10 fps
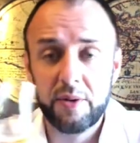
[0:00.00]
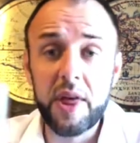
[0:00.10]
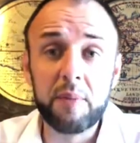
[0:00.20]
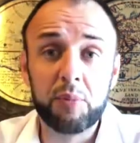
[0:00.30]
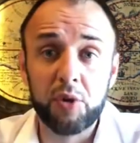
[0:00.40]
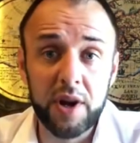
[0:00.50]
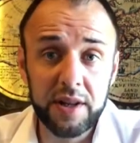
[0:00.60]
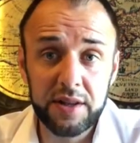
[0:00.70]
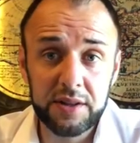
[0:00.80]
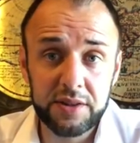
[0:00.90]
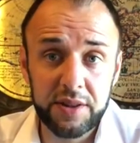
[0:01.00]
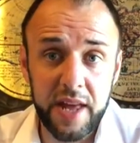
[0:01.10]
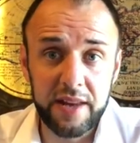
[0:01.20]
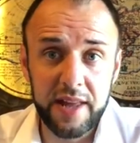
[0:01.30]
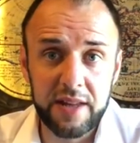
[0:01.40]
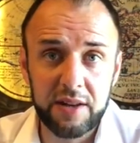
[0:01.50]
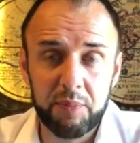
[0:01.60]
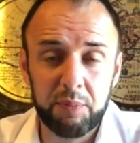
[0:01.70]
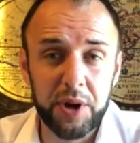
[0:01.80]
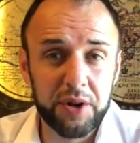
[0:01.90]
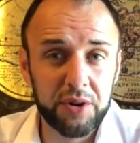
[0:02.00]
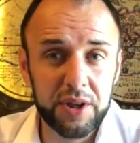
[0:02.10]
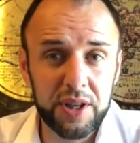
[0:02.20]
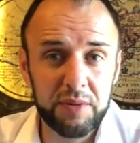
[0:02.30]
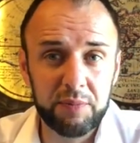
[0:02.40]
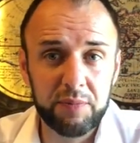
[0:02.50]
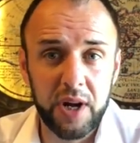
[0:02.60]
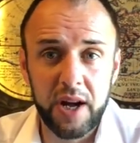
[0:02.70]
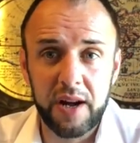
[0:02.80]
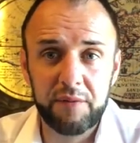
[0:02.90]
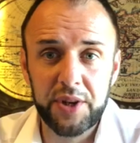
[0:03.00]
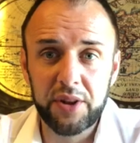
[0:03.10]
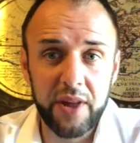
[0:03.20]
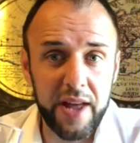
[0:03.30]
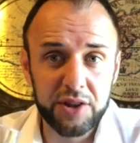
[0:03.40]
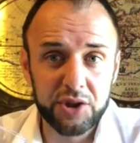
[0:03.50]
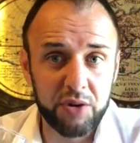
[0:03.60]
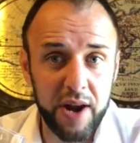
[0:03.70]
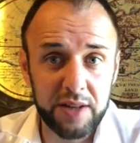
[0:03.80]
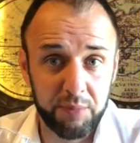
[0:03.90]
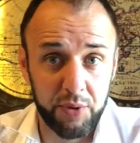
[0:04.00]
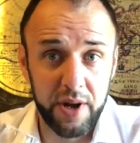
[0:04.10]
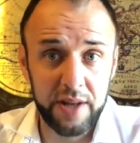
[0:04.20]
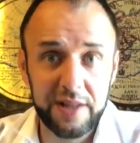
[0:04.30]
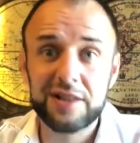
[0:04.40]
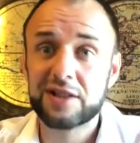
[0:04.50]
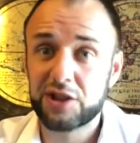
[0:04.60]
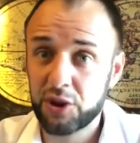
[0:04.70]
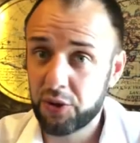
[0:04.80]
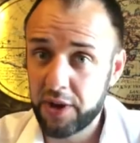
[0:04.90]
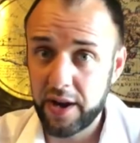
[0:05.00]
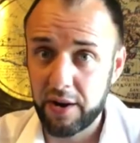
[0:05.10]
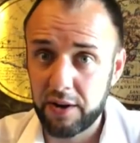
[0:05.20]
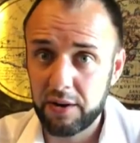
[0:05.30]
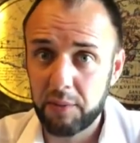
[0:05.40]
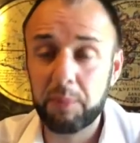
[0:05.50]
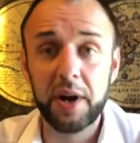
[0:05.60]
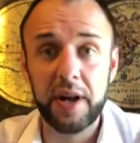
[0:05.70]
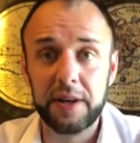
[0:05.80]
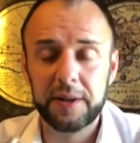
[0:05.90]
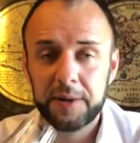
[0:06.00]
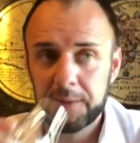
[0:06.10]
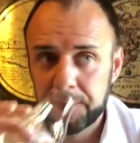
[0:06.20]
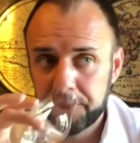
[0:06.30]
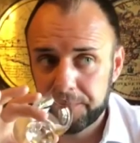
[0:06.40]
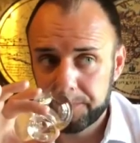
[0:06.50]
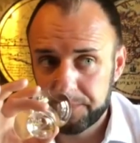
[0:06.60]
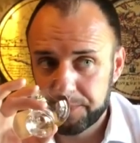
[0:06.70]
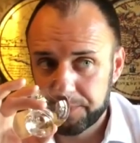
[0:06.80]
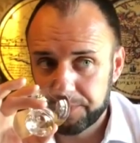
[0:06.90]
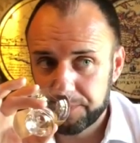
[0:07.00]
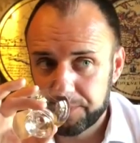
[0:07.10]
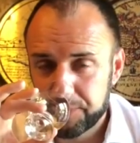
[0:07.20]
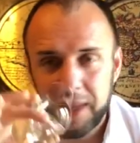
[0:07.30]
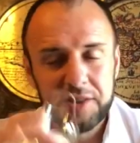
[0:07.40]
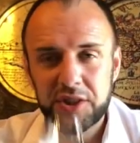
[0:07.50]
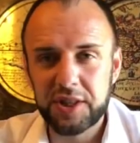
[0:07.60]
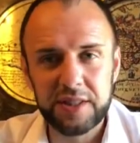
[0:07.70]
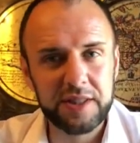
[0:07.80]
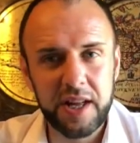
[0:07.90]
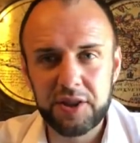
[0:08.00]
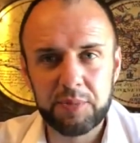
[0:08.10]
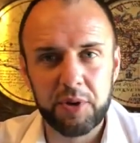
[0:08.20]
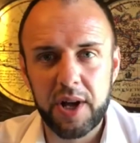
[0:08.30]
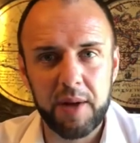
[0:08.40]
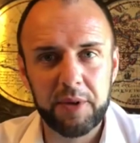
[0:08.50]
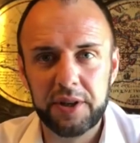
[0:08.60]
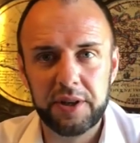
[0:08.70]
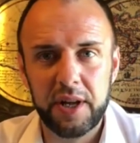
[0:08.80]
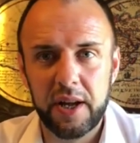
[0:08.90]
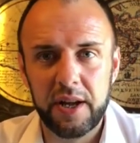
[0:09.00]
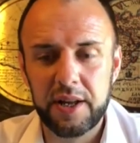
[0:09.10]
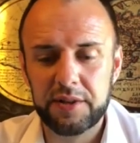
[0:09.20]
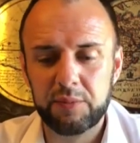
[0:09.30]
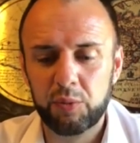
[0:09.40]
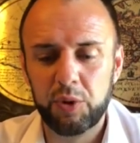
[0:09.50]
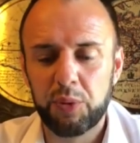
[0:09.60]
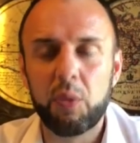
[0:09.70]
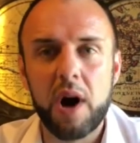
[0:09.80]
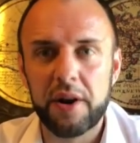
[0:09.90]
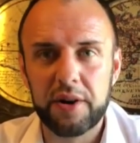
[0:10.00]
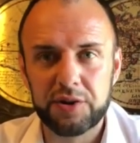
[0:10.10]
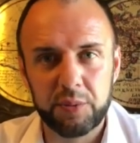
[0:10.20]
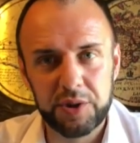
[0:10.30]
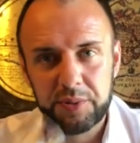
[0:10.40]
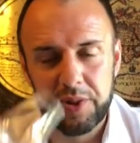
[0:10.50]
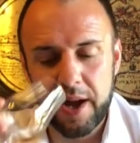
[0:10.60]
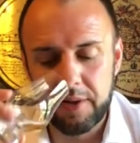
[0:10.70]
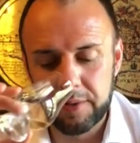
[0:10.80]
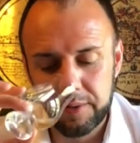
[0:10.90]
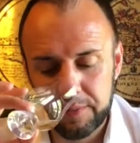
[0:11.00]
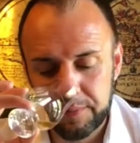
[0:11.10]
That breadiness, that buttery vanilla extract bread is still there, but it's not as predominant with water as it was without.